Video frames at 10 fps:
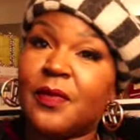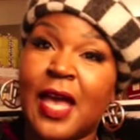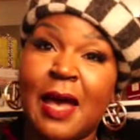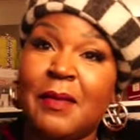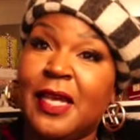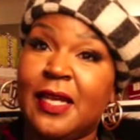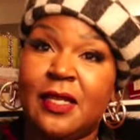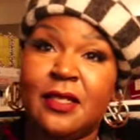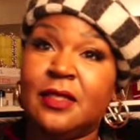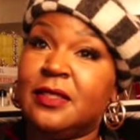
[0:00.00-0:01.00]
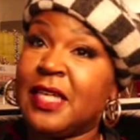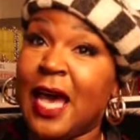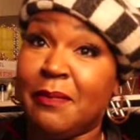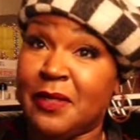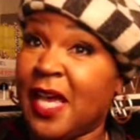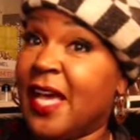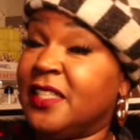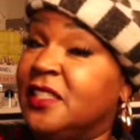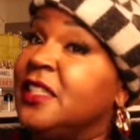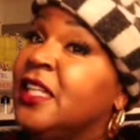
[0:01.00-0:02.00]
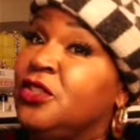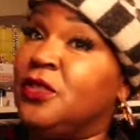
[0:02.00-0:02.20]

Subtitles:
I mean, top notch. Get you